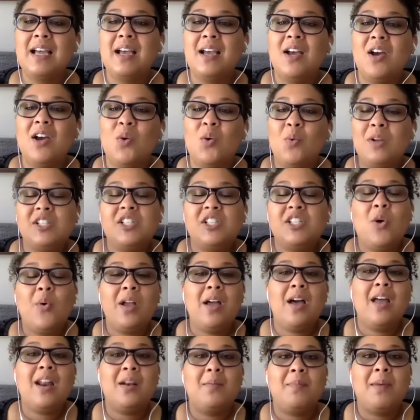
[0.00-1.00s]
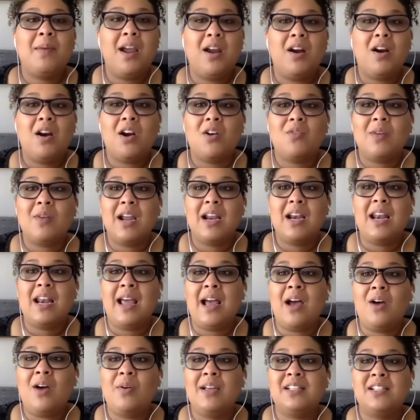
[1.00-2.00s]
what's going on in my heart right
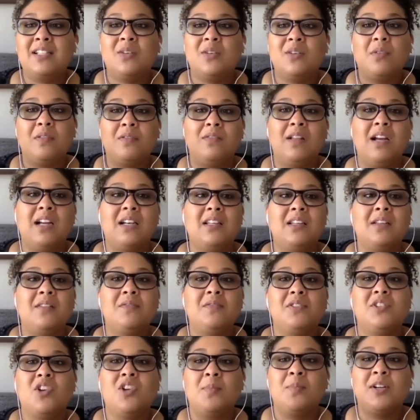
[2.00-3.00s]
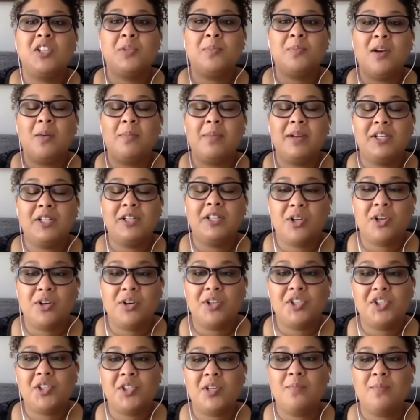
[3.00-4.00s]
now isn't reflective so much about my
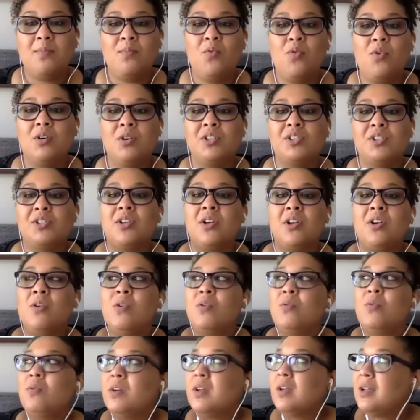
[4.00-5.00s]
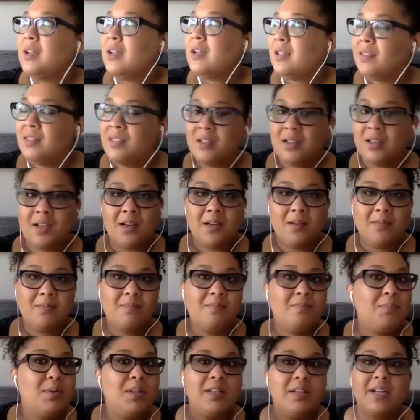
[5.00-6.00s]
church, more so the
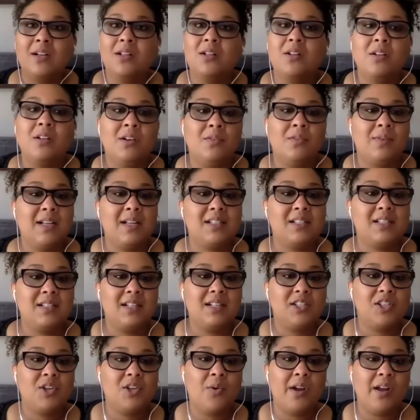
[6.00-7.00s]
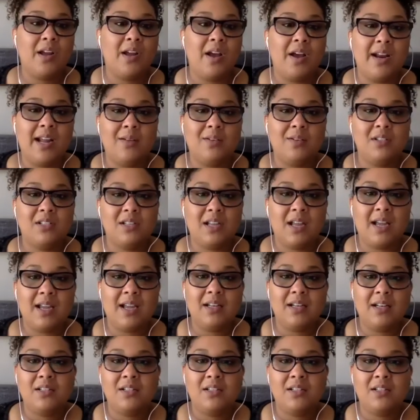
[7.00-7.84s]
political unrest that's going on outside.